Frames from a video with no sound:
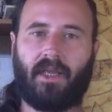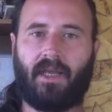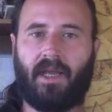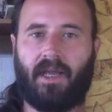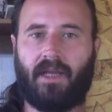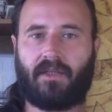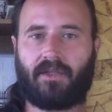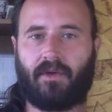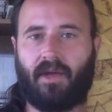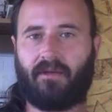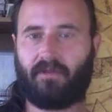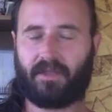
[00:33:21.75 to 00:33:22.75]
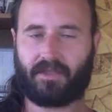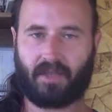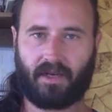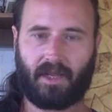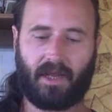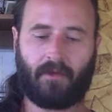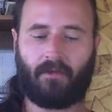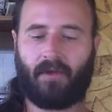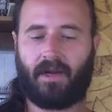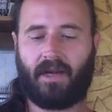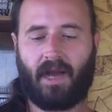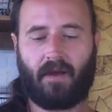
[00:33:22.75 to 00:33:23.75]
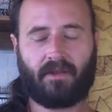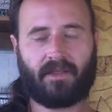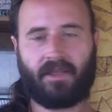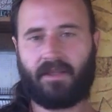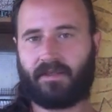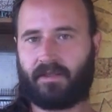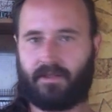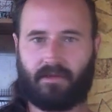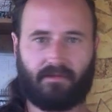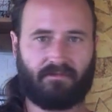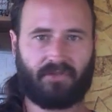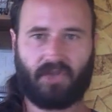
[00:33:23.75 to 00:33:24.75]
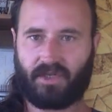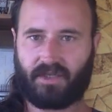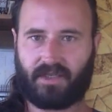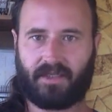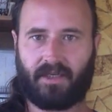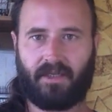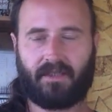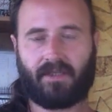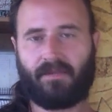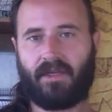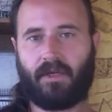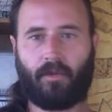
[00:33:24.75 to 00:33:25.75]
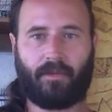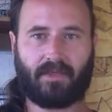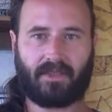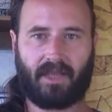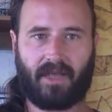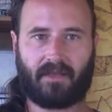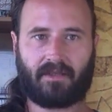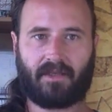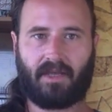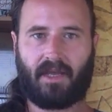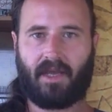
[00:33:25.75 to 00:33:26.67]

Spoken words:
And so every Sunday I would write it out and say, this is just as it needs to be, no mistakes.